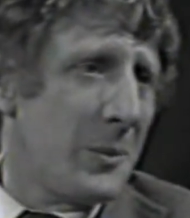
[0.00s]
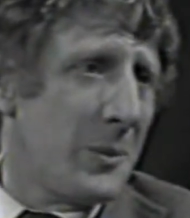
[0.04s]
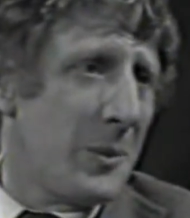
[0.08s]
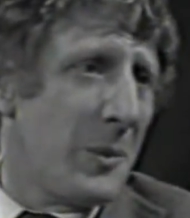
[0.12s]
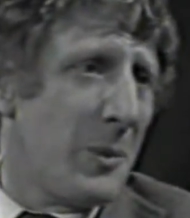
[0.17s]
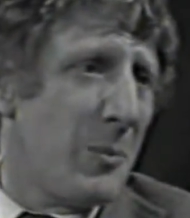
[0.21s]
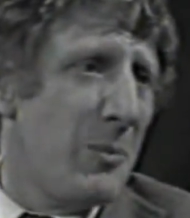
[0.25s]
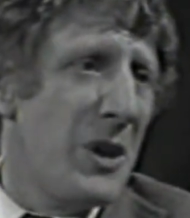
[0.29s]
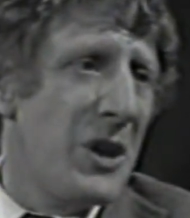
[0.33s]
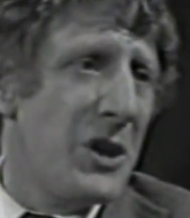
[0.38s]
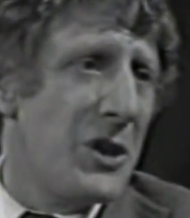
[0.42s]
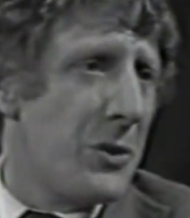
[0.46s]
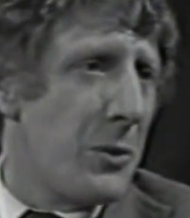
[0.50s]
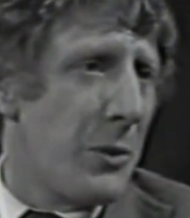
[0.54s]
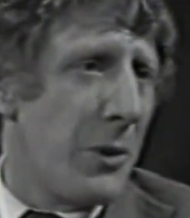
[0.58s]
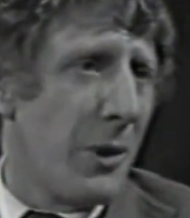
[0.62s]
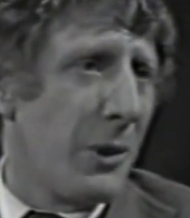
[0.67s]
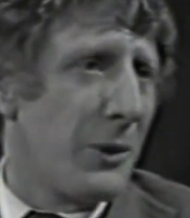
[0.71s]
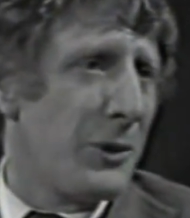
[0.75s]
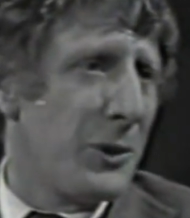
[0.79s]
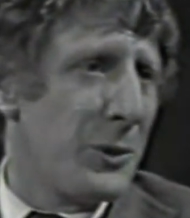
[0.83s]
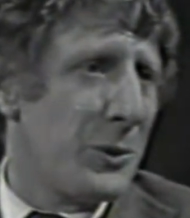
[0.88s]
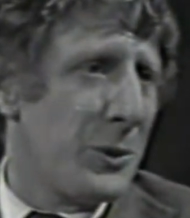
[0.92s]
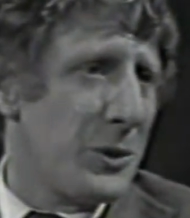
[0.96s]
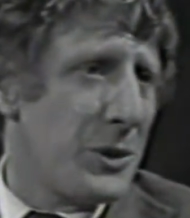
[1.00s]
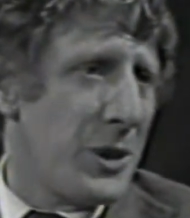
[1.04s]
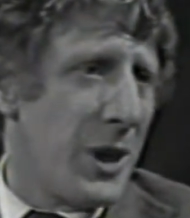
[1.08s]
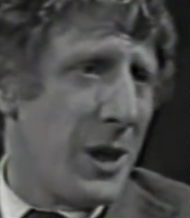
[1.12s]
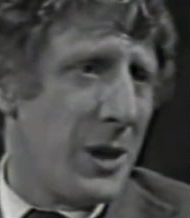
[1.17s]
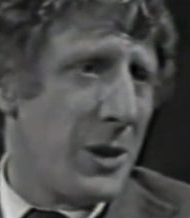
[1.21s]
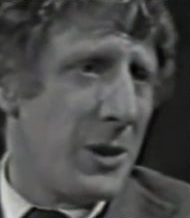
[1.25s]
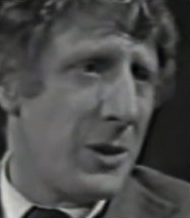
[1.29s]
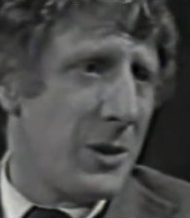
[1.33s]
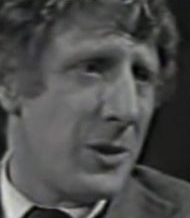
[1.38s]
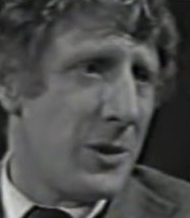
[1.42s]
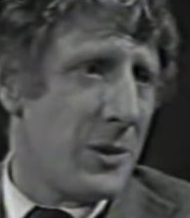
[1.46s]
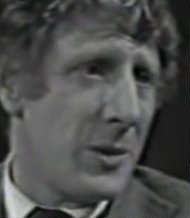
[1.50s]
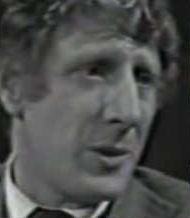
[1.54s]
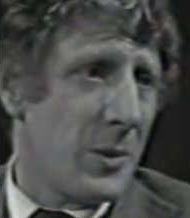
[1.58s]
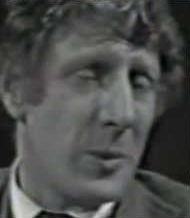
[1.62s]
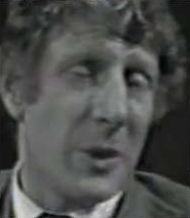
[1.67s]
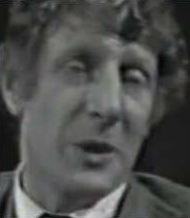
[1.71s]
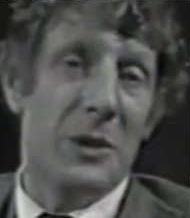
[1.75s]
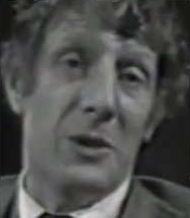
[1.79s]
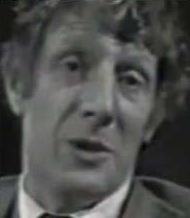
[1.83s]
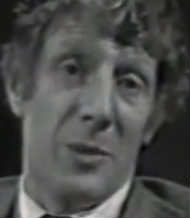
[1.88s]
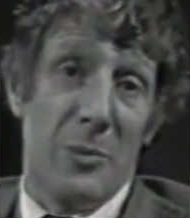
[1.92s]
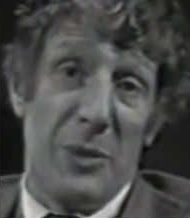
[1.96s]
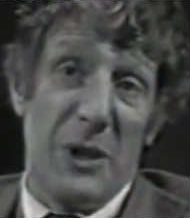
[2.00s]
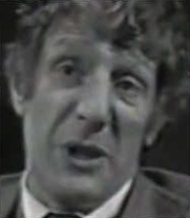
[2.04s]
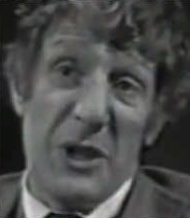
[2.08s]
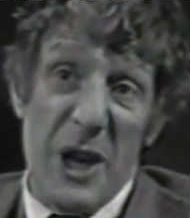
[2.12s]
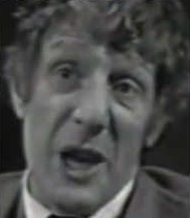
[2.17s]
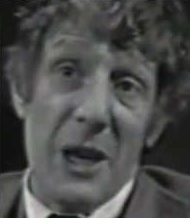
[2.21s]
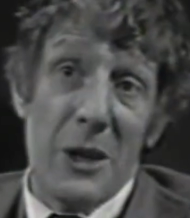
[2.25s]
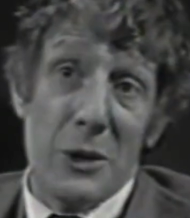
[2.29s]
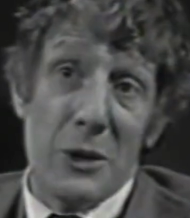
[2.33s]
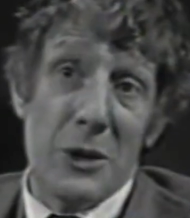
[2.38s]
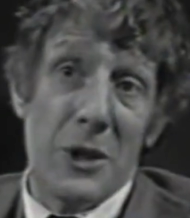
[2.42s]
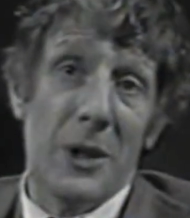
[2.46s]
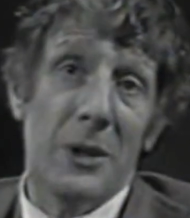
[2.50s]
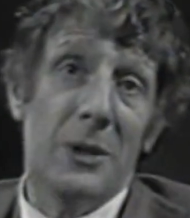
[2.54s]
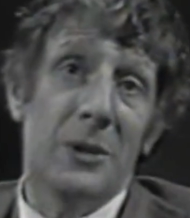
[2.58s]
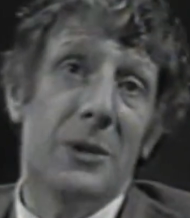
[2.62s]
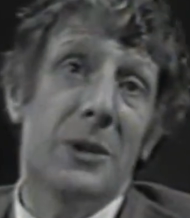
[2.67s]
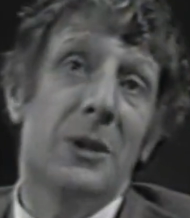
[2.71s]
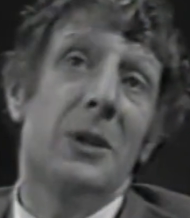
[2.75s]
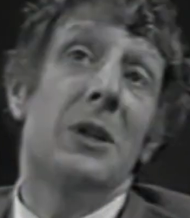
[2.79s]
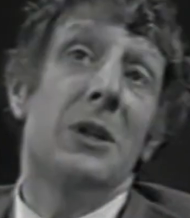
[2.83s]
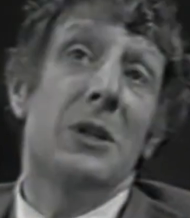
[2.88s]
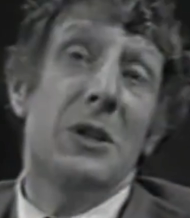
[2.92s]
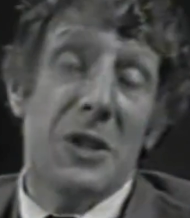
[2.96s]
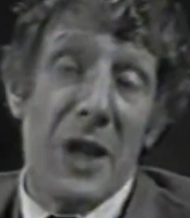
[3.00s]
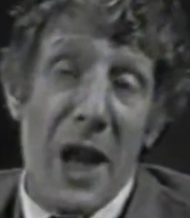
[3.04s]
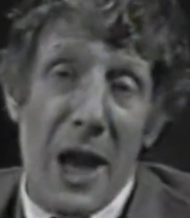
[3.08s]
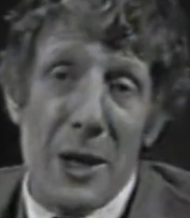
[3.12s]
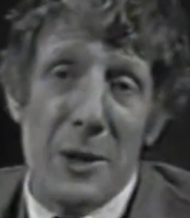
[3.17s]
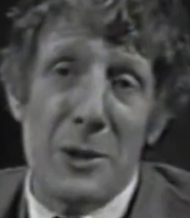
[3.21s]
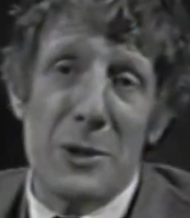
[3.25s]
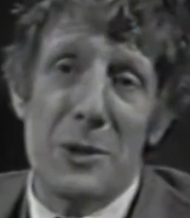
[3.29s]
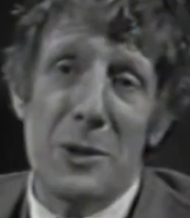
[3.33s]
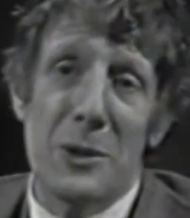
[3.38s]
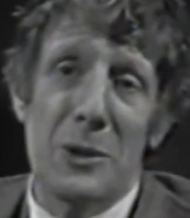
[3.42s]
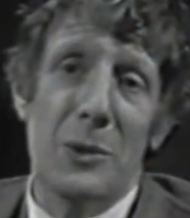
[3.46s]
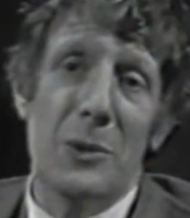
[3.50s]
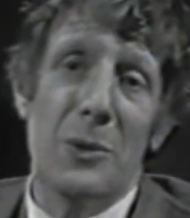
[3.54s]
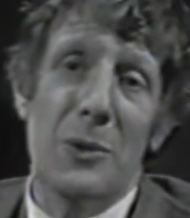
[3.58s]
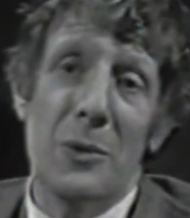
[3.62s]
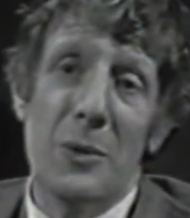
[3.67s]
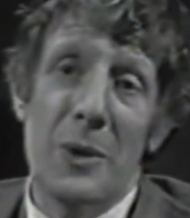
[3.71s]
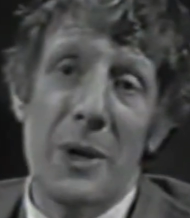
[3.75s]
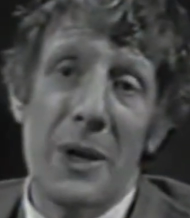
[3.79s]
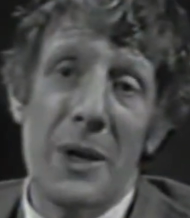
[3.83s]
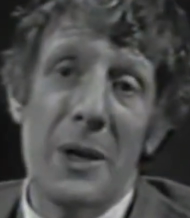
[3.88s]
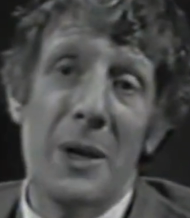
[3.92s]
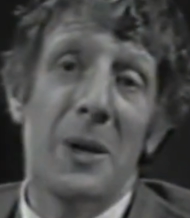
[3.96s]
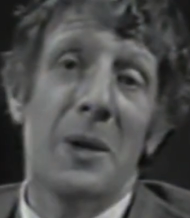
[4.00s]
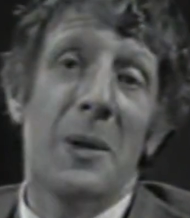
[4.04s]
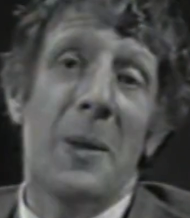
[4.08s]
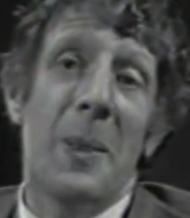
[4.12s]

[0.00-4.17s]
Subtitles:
meteorological changes, one simply takes shelter, stands in the doorway,